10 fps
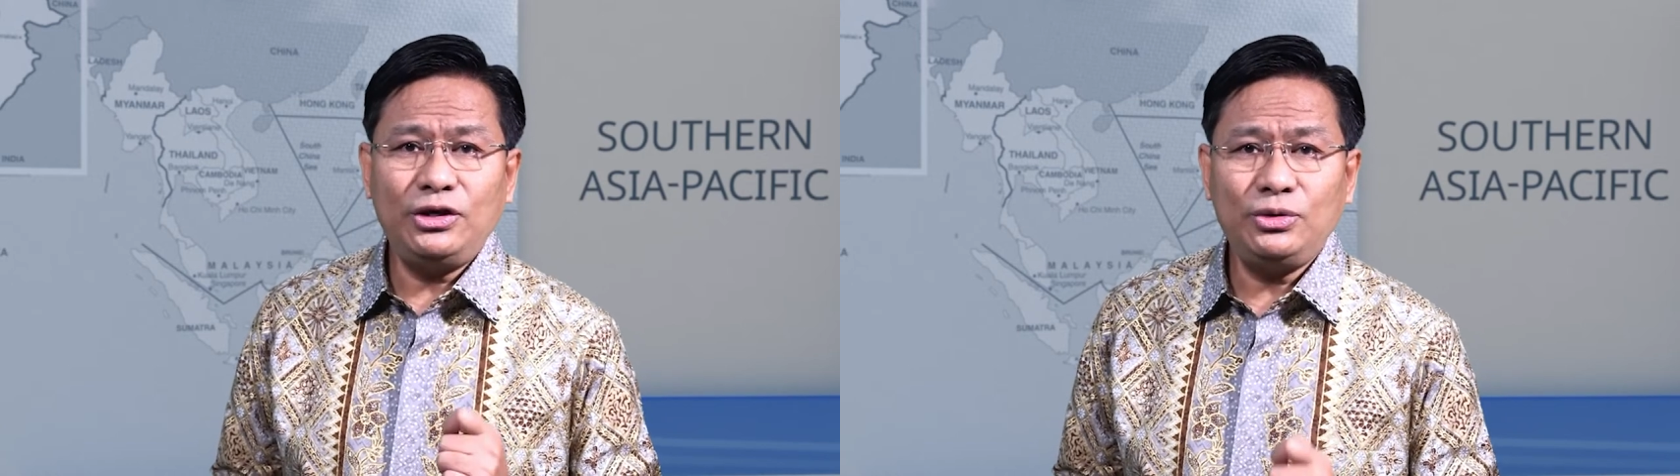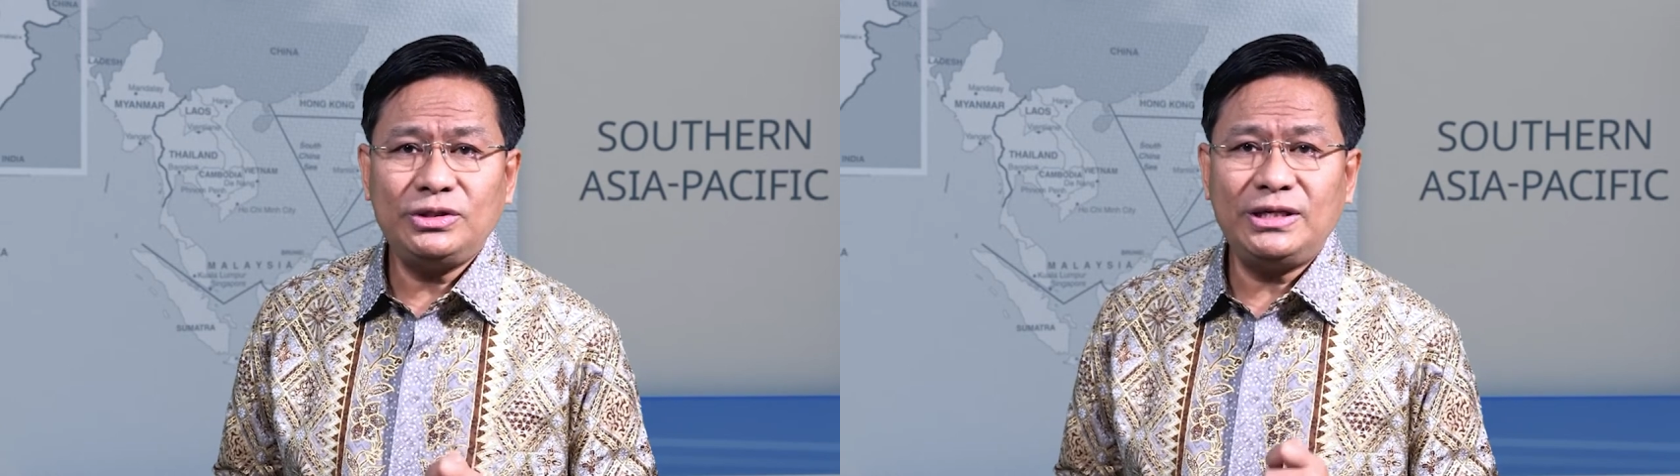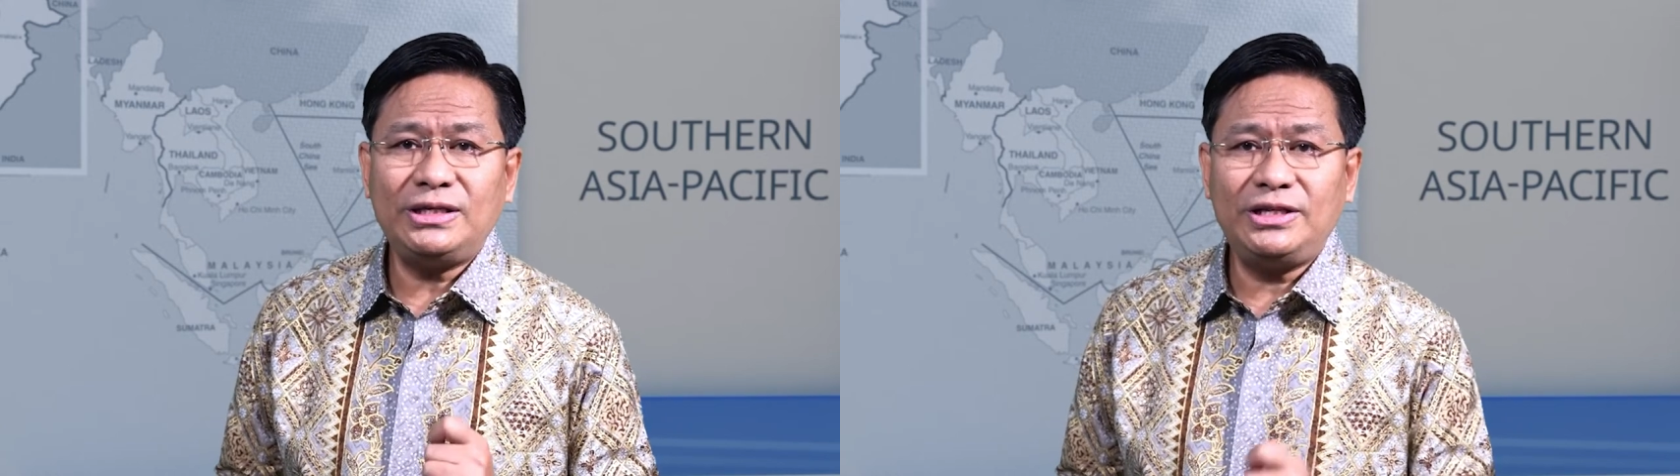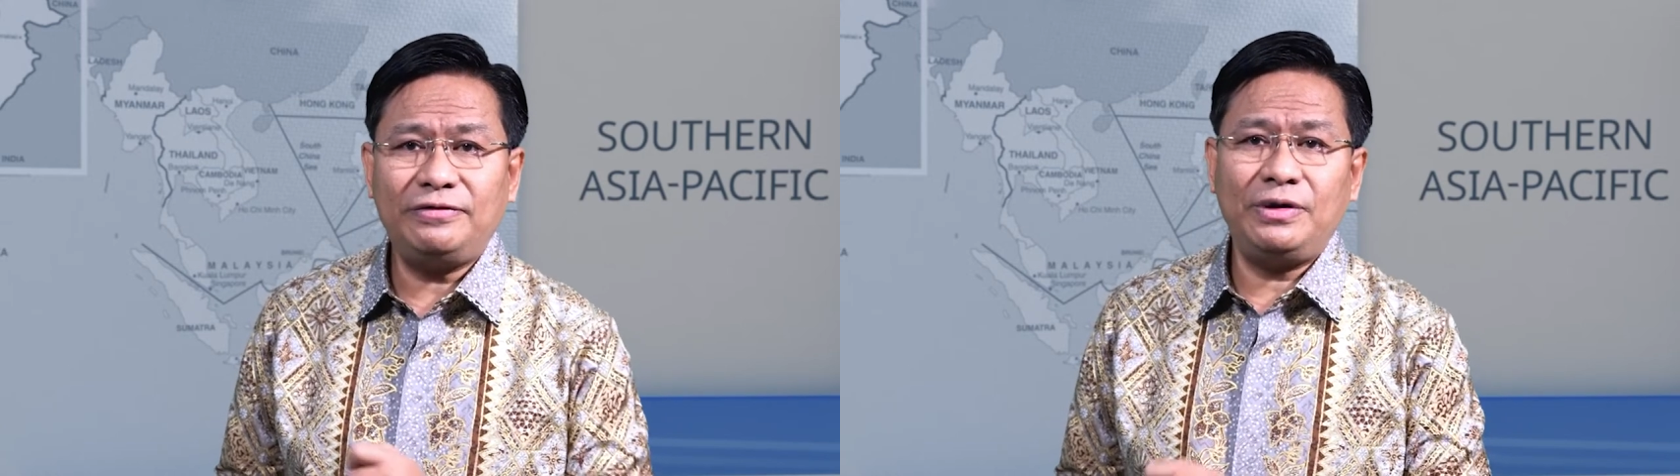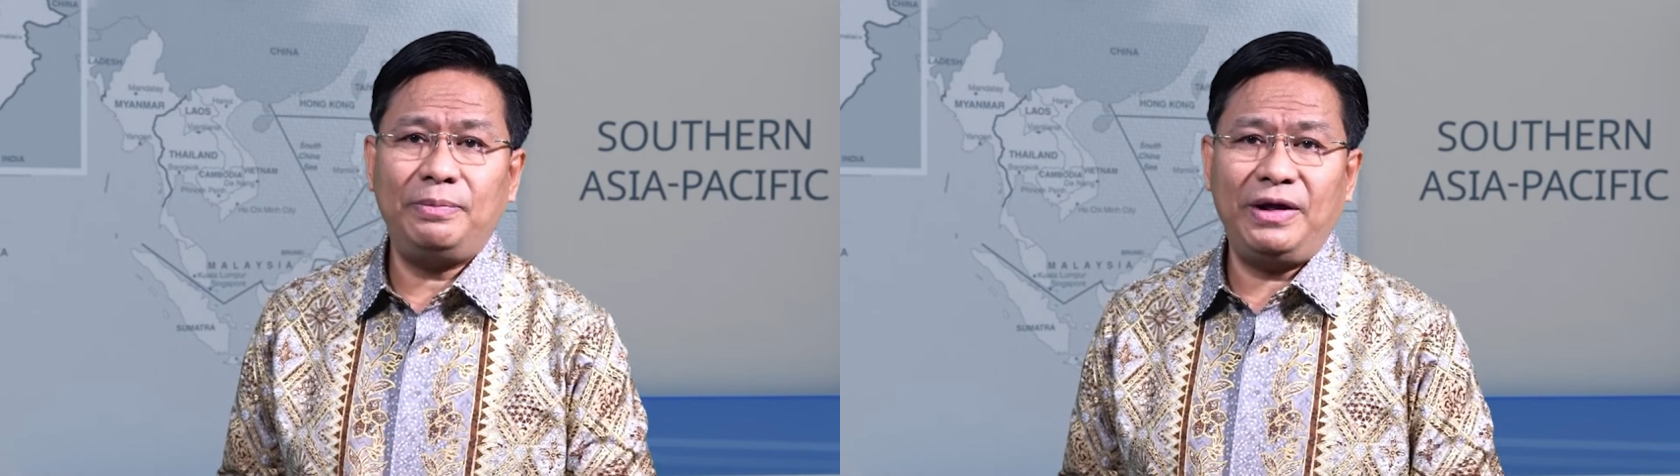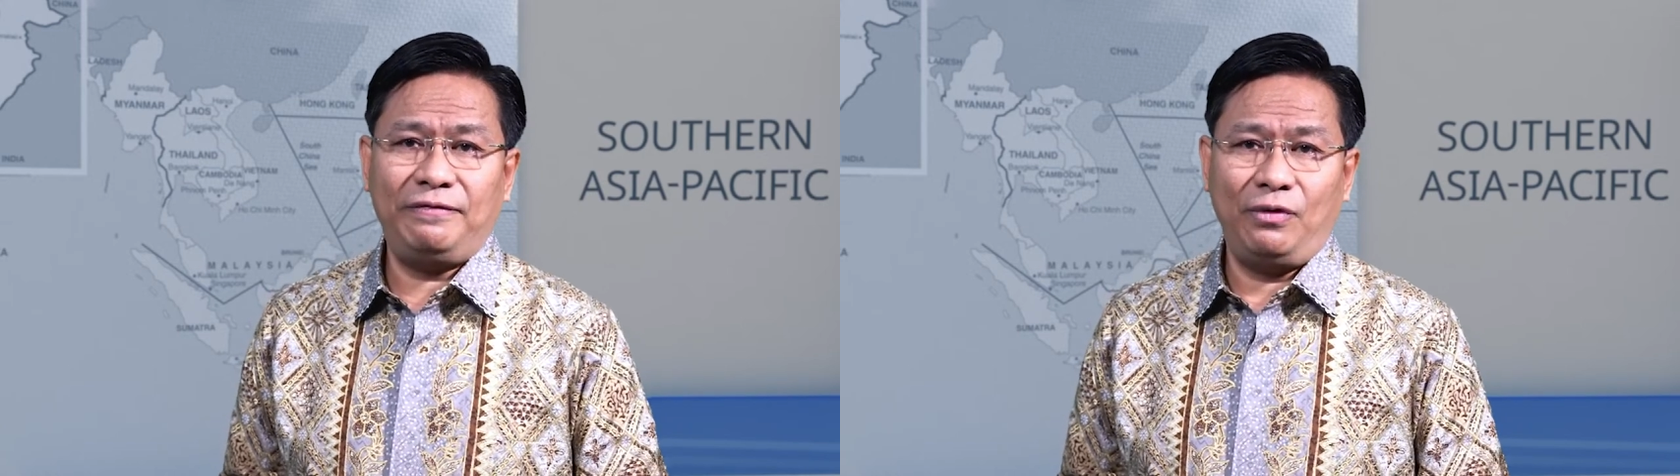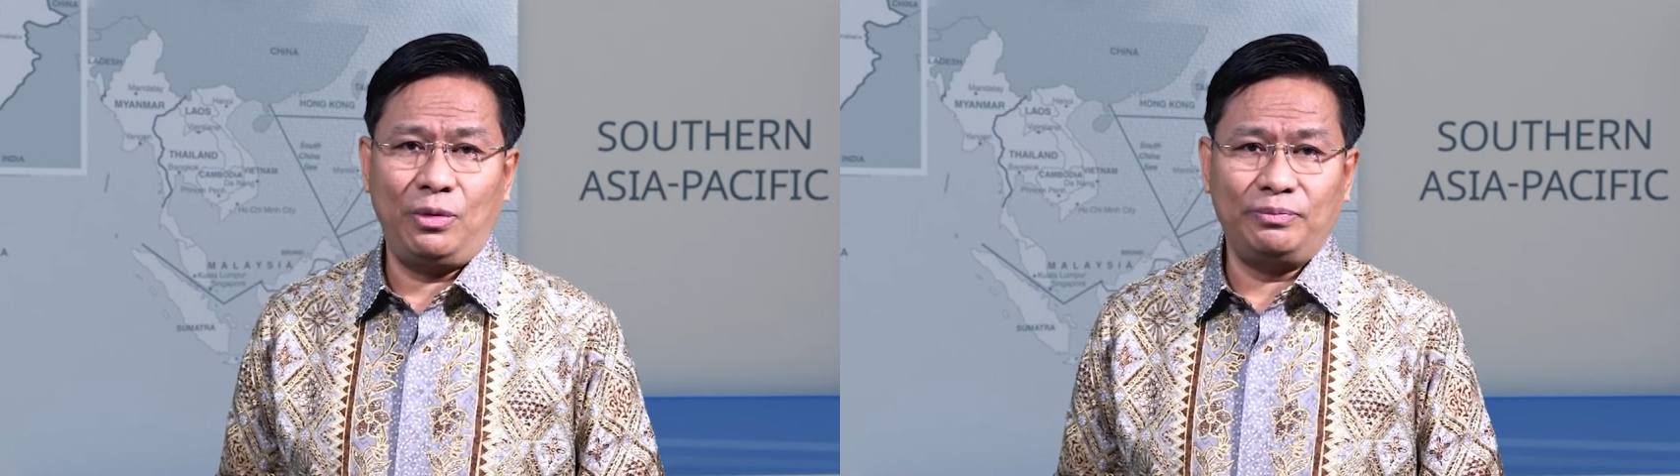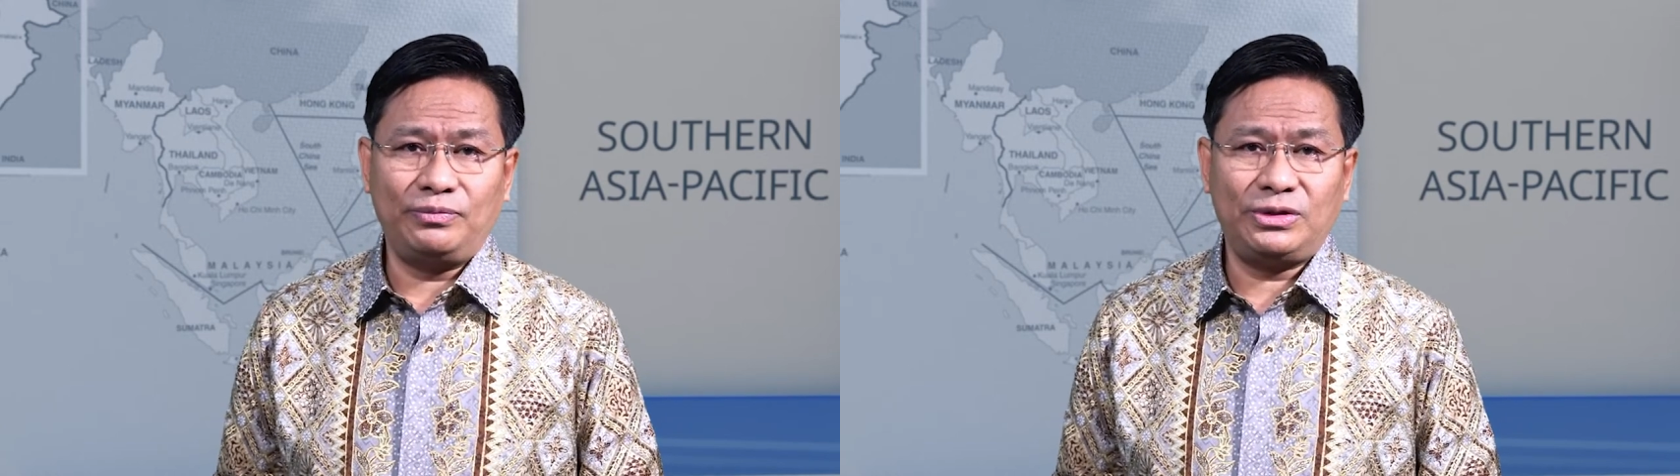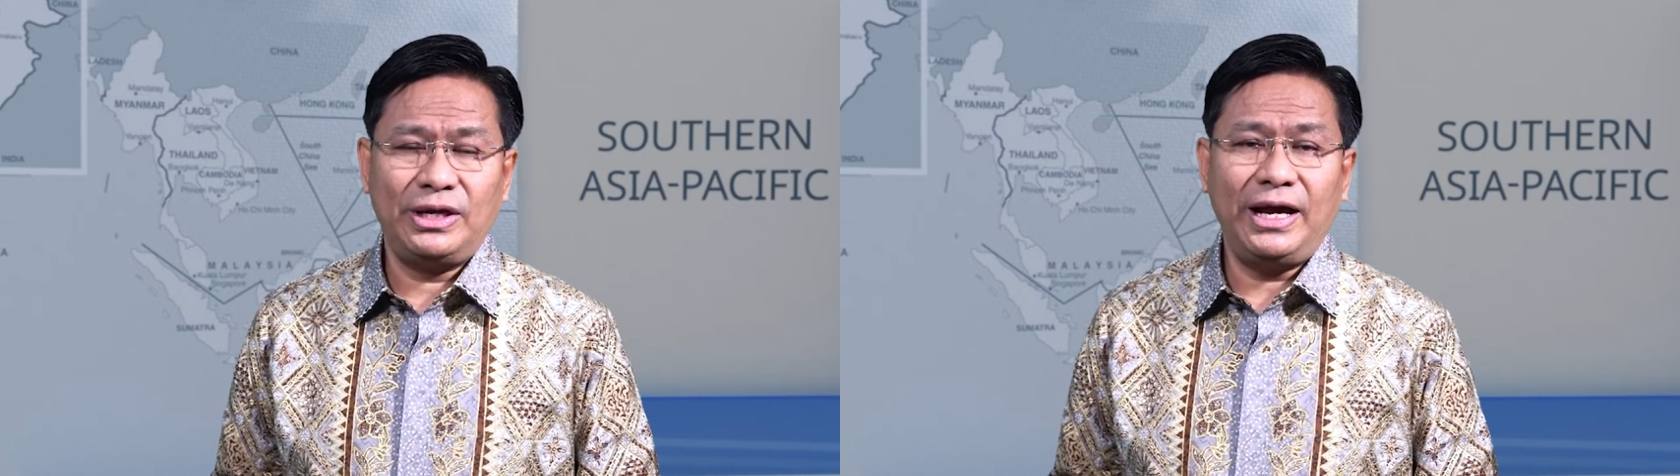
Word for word: using different platforms